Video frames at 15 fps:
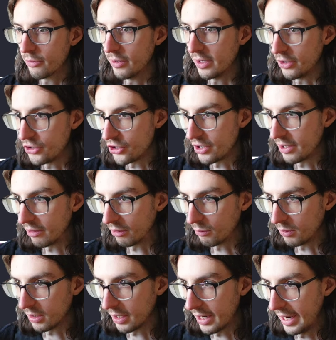create a
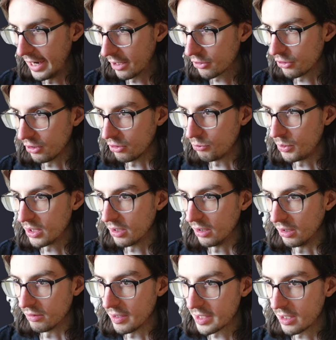generic with an action is
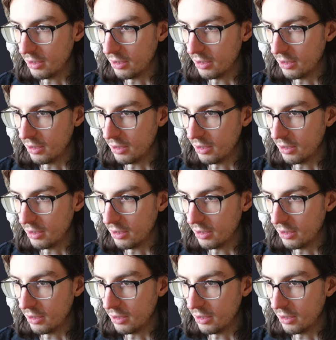because I